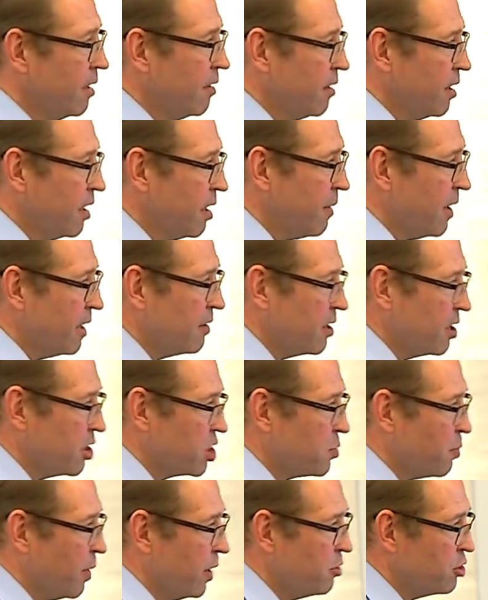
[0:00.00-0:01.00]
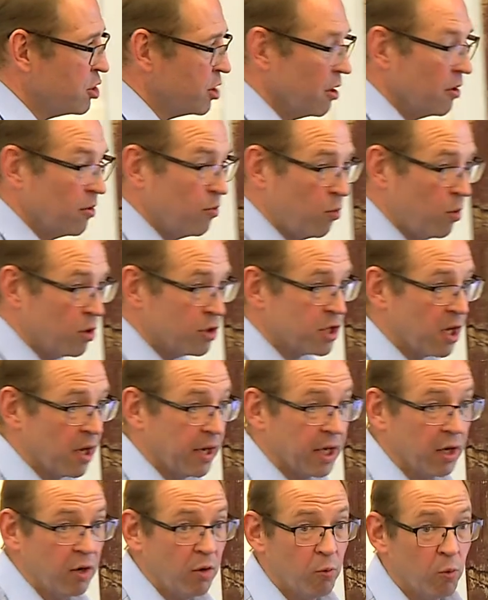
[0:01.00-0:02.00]
Think about the exposure. What's
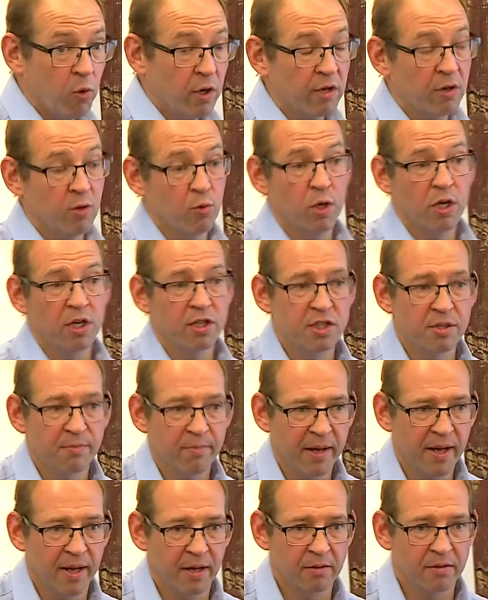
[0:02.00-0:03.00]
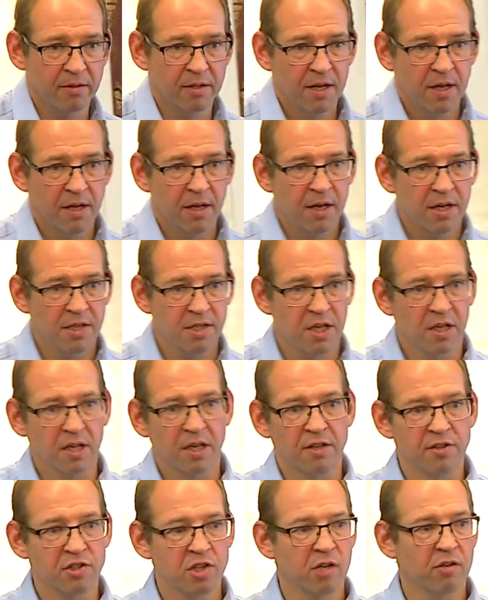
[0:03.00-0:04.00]
going on? What are the works about? Is it an
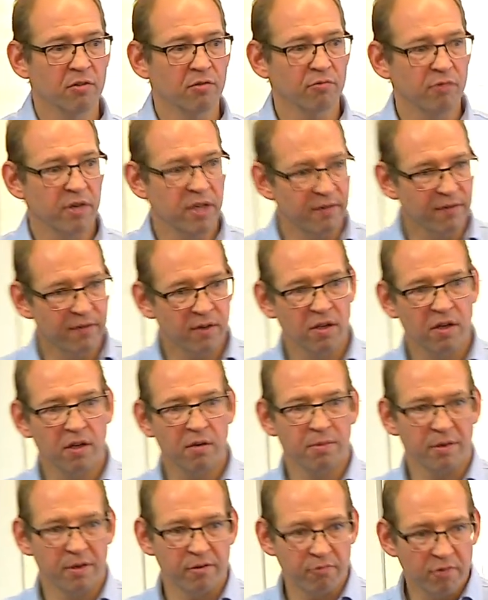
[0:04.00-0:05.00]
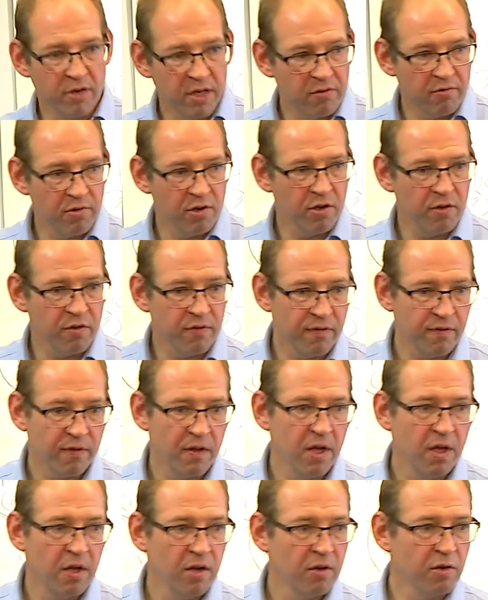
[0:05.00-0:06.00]
internal refurb and a re roof?
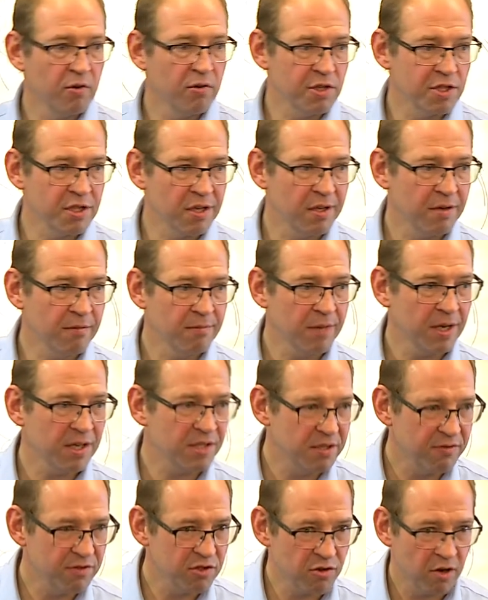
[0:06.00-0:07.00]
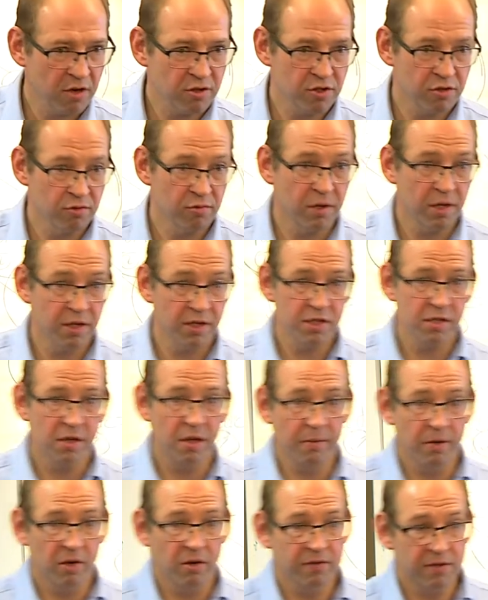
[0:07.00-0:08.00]
Or is it massive structural works
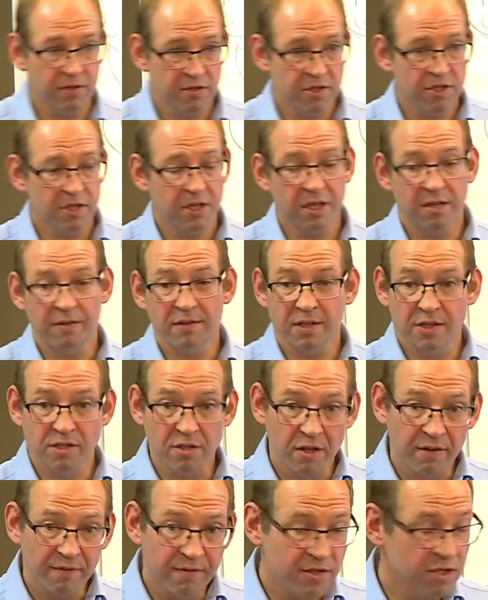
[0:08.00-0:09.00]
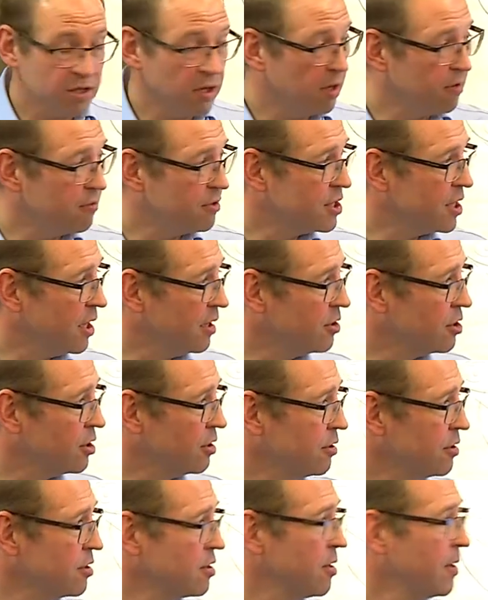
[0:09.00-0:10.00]
like we often see, things like facade
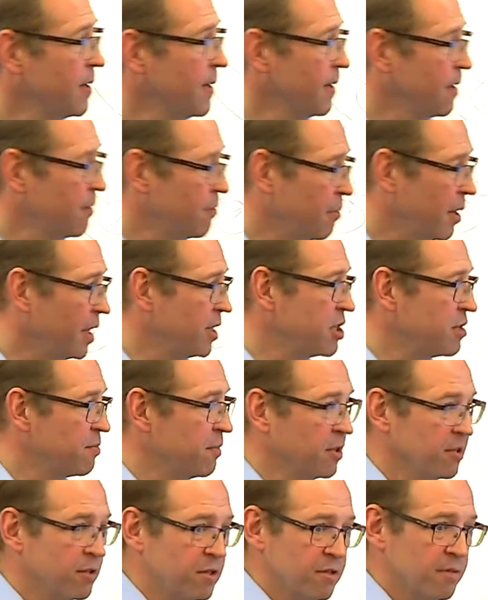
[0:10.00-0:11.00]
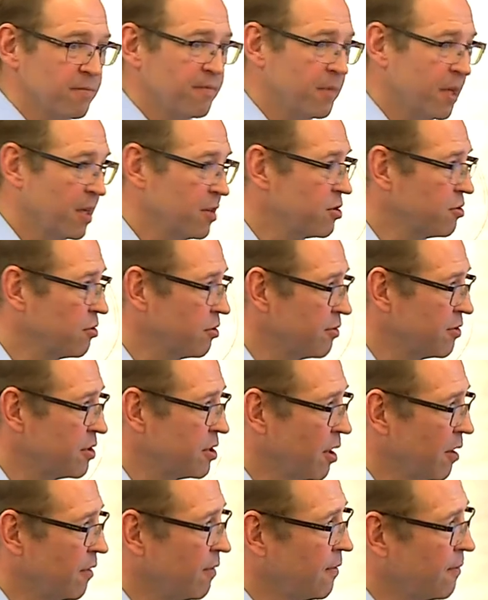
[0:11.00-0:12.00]
retentions, basements, that sort of
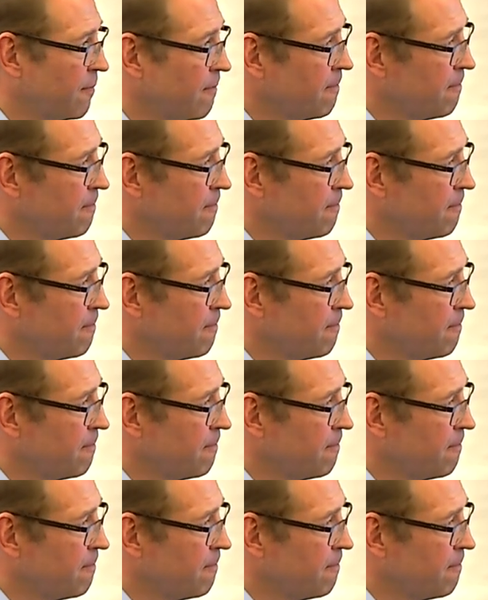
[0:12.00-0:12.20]
stuff?